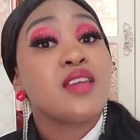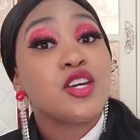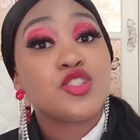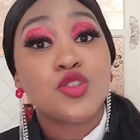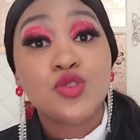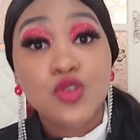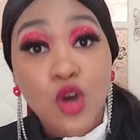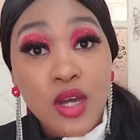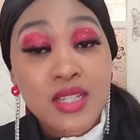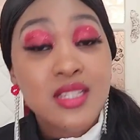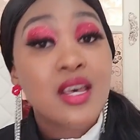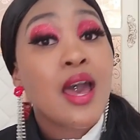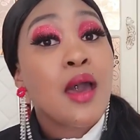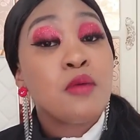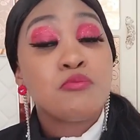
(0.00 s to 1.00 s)
They do
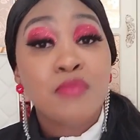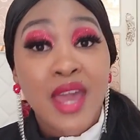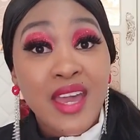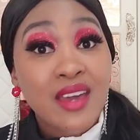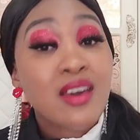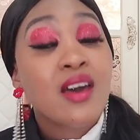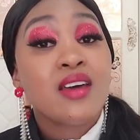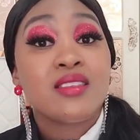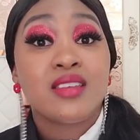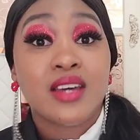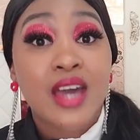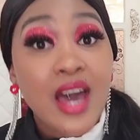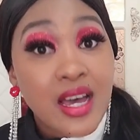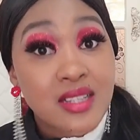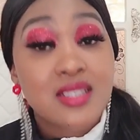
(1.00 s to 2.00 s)
not make
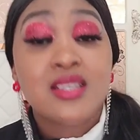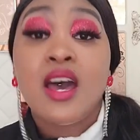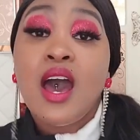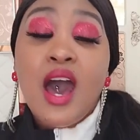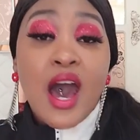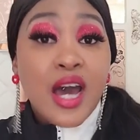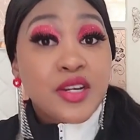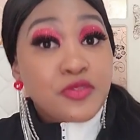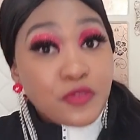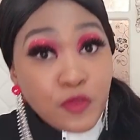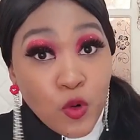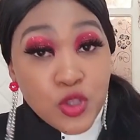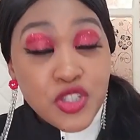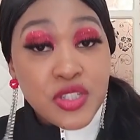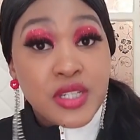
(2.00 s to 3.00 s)
the cut,
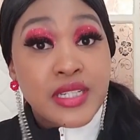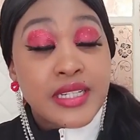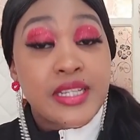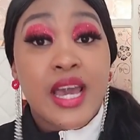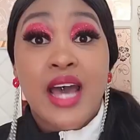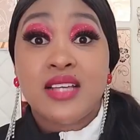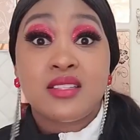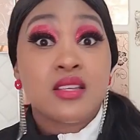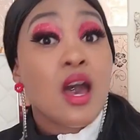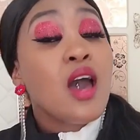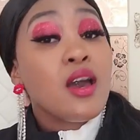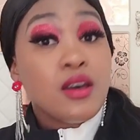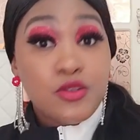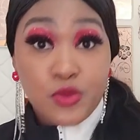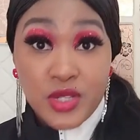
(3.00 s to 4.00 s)
unfortunately, as
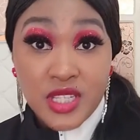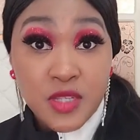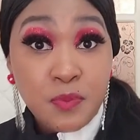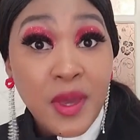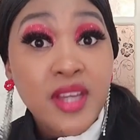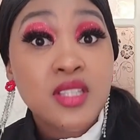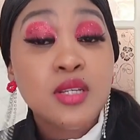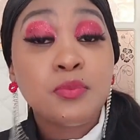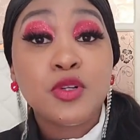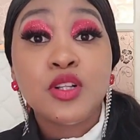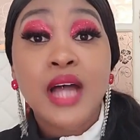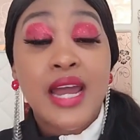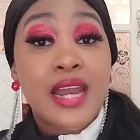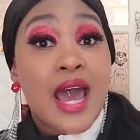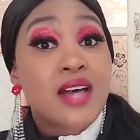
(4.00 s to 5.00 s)

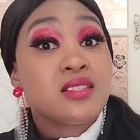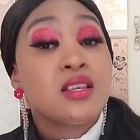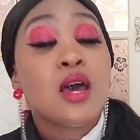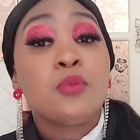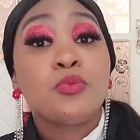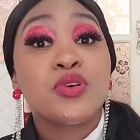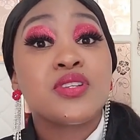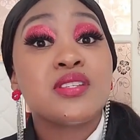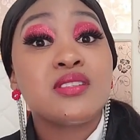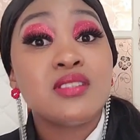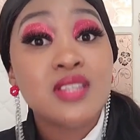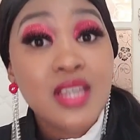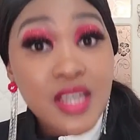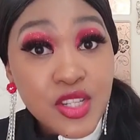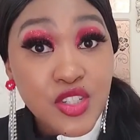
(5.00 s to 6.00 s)
respectable and as
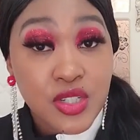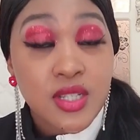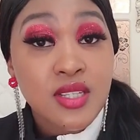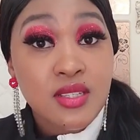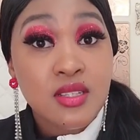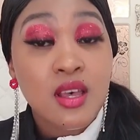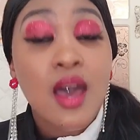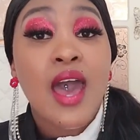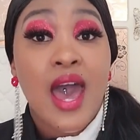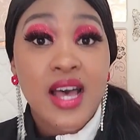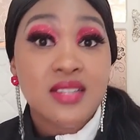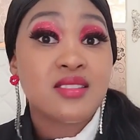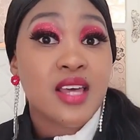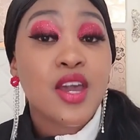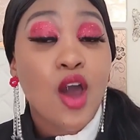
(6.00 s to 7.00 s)
prestigious
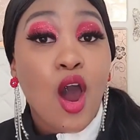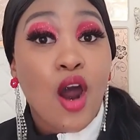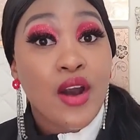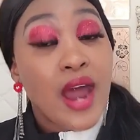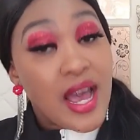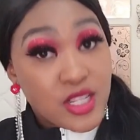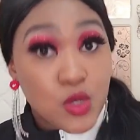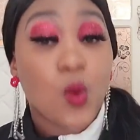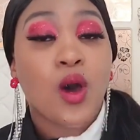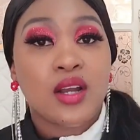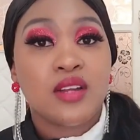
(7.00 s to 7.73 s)
as they are as